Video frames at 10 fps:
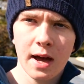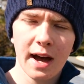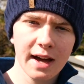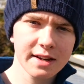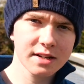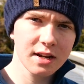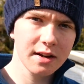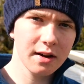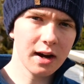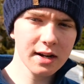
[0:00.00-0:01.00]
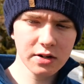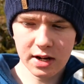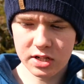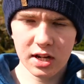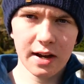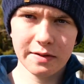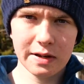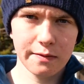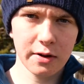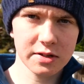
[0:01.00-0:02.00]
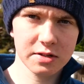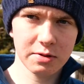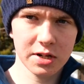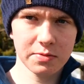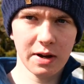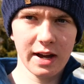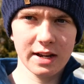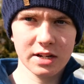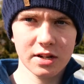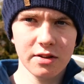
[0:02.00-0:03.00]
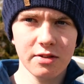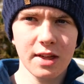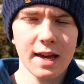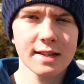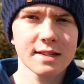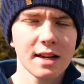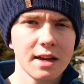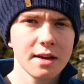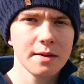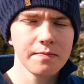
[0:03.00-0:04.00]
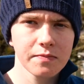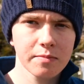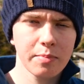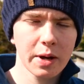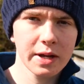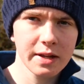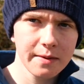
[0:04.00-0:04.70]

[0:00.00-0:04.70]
And I don't actually have any frosts, which is why I had to show you this. But